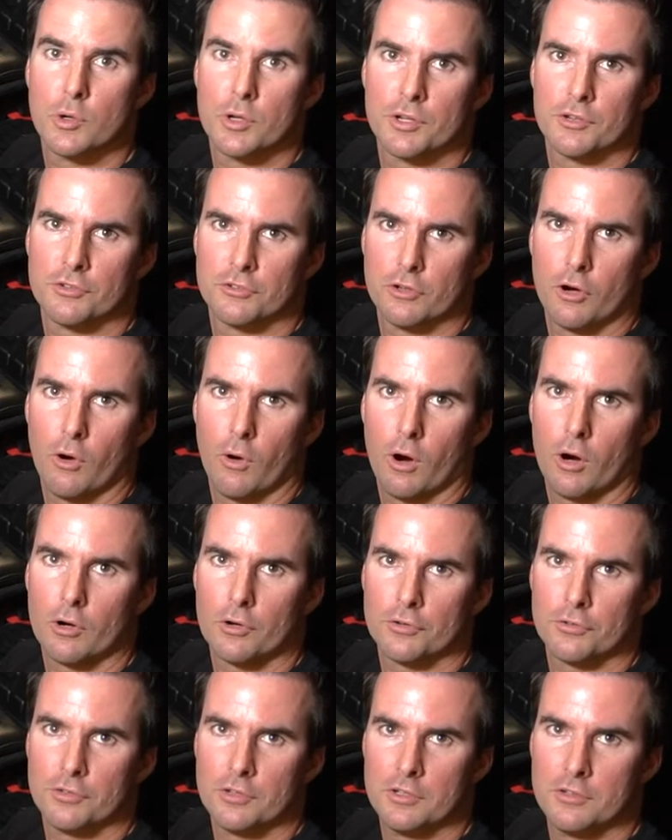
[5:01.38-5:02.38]
can install
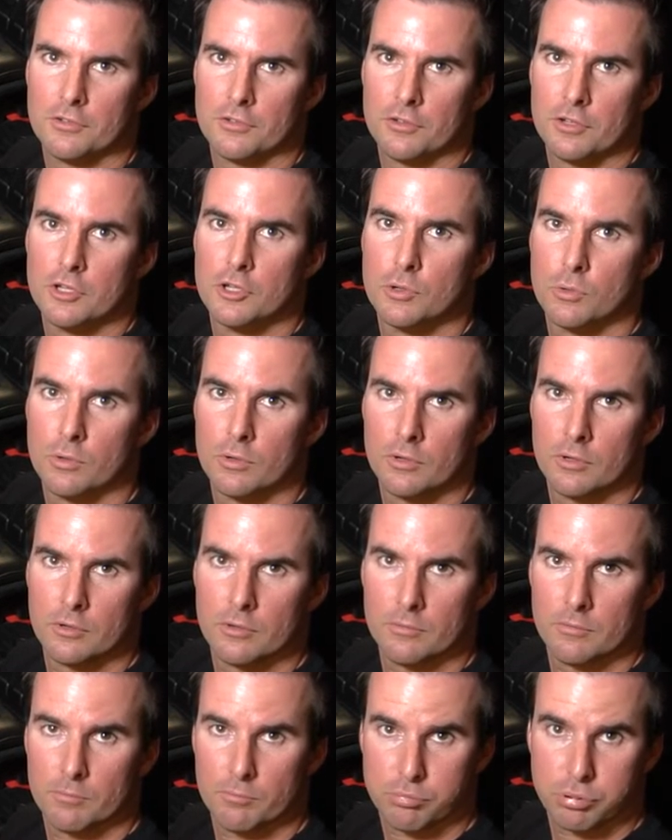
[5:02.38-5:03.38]
our seats into a
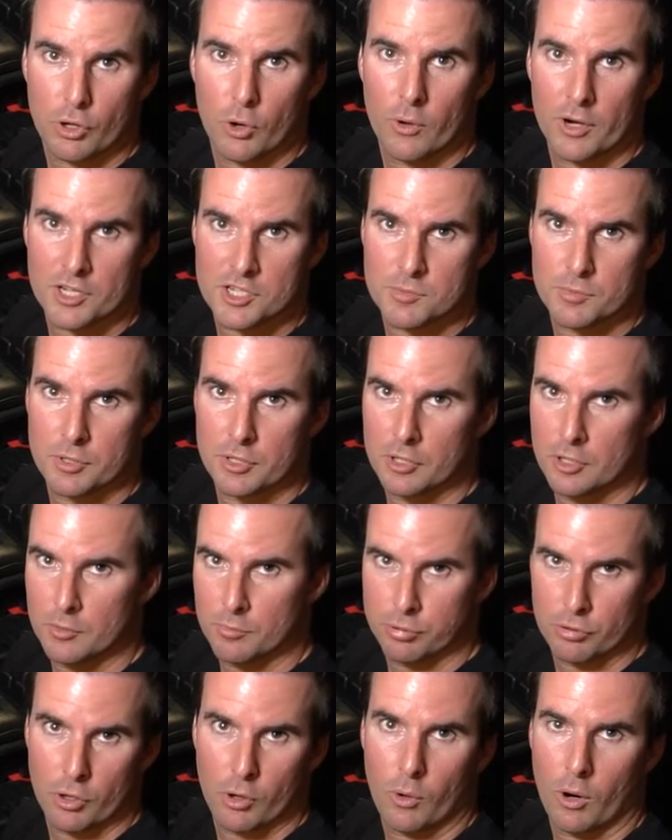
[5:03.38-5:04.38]
Pro
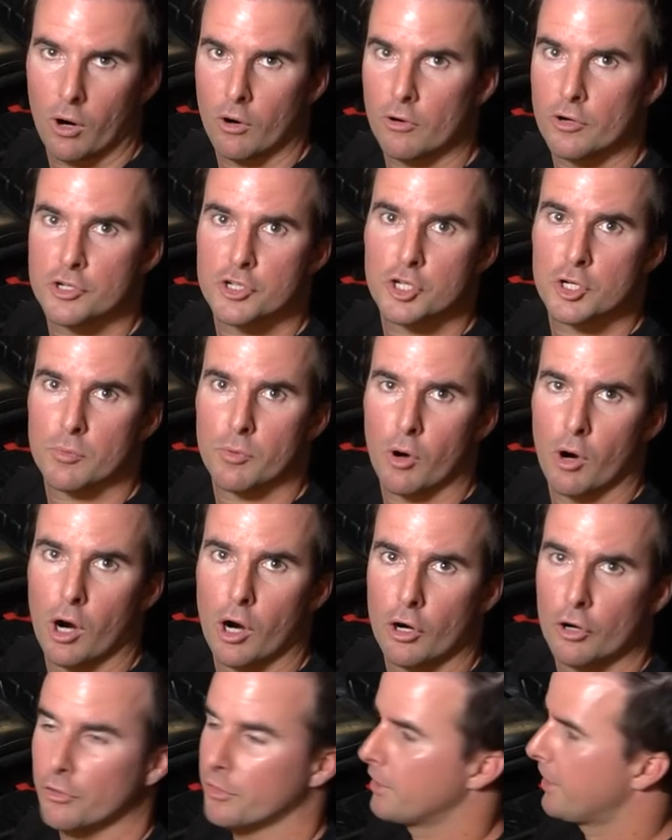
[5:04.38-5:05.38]
XP, Pro R, Turbo
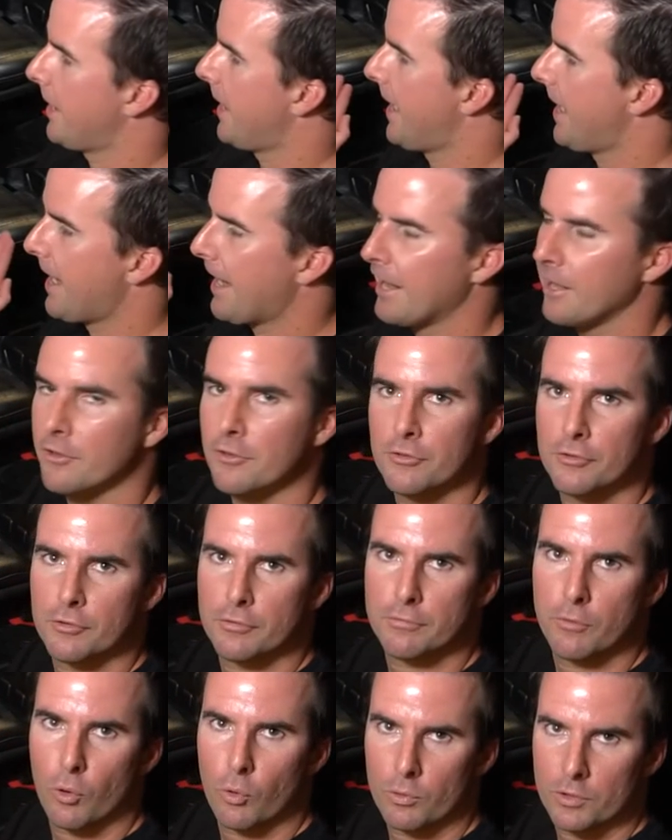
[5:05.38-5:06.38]
R that has the
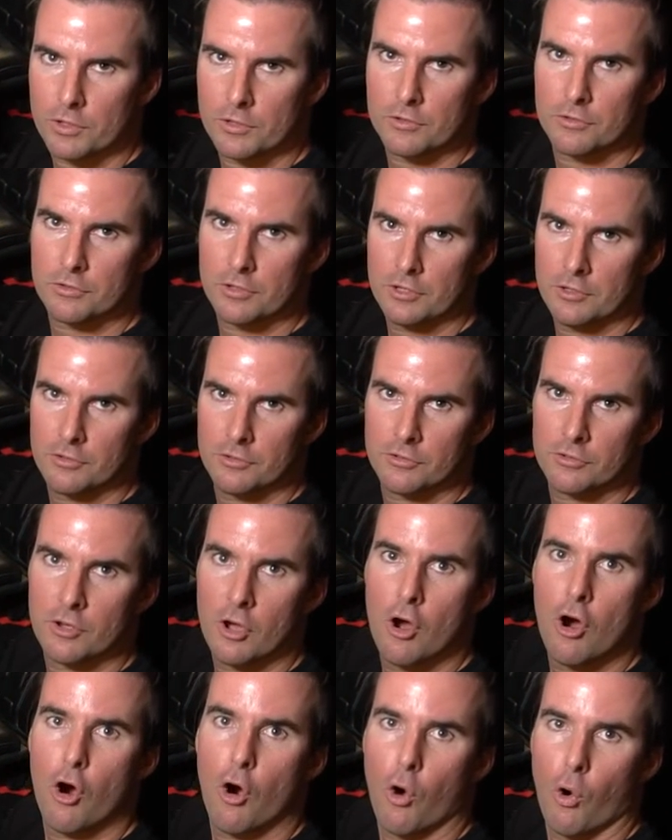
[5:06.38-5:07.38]
folding seats
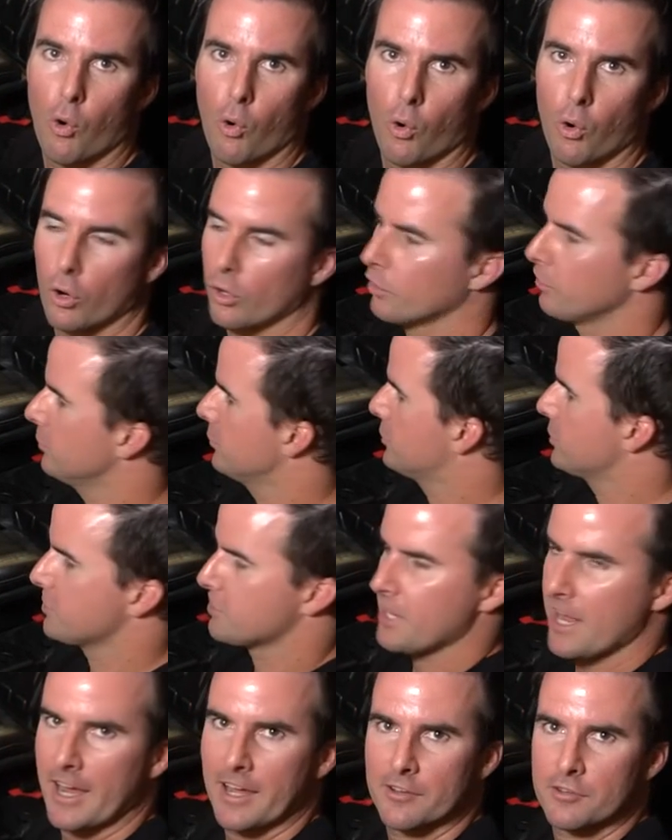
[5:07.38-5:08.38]
or
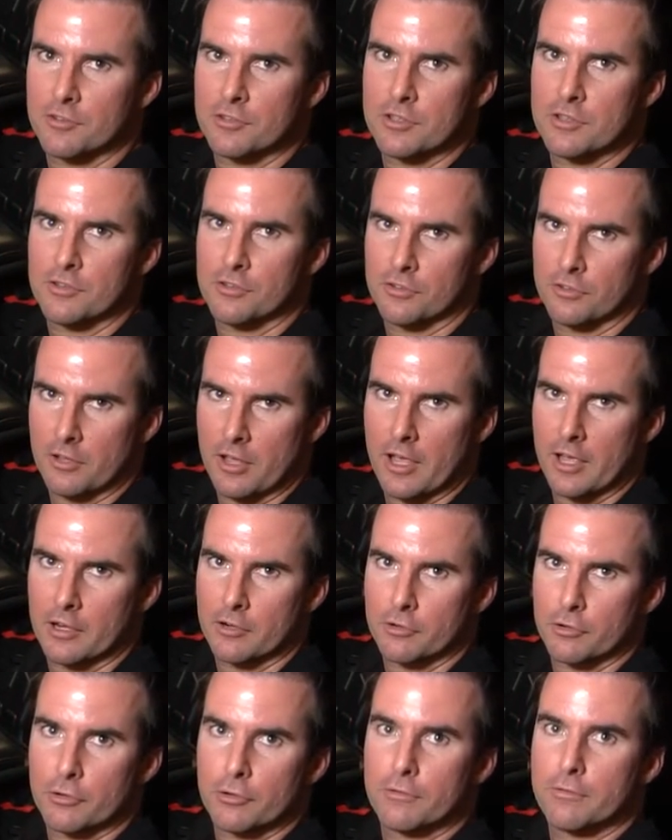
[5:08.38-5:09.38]
just has the
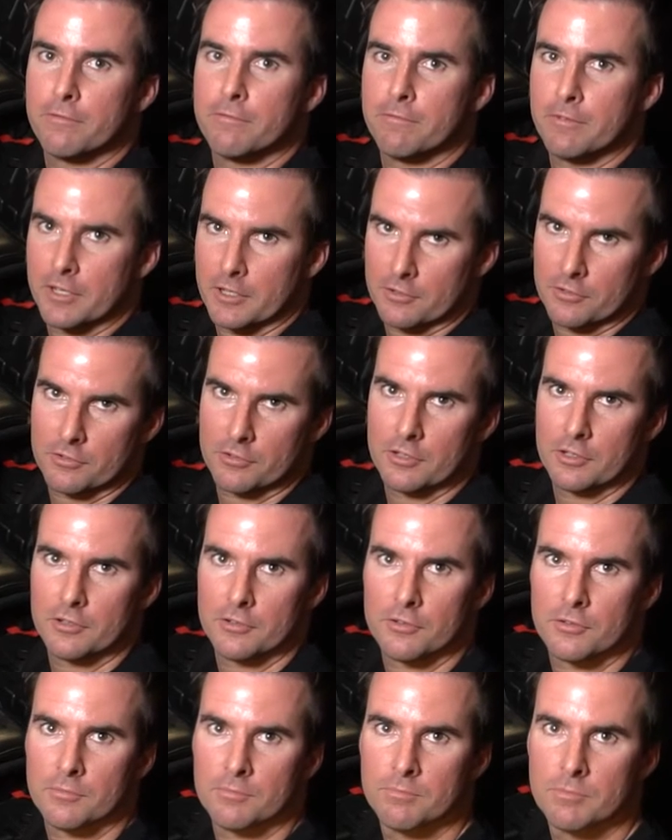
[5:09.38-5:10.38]
standard fixed
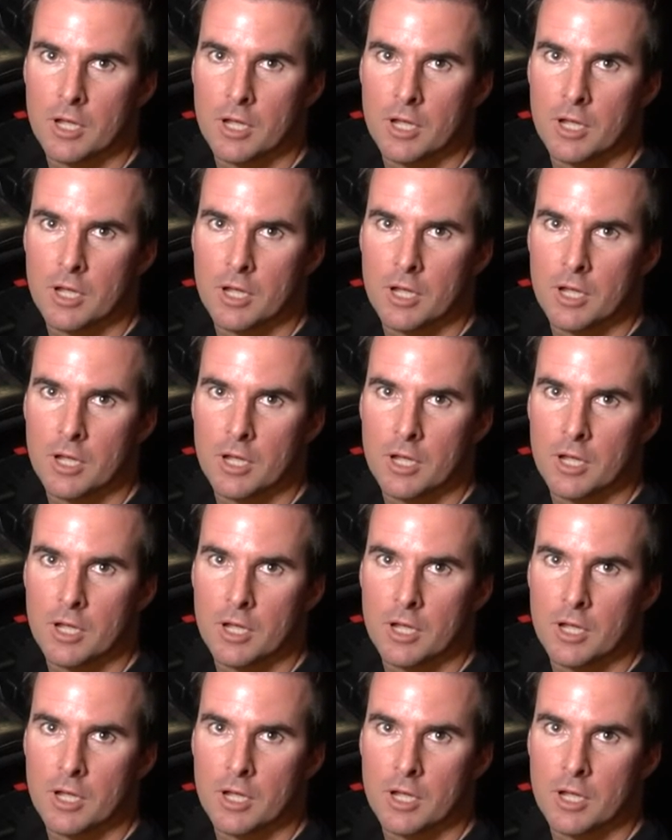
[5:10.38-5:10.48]
seats.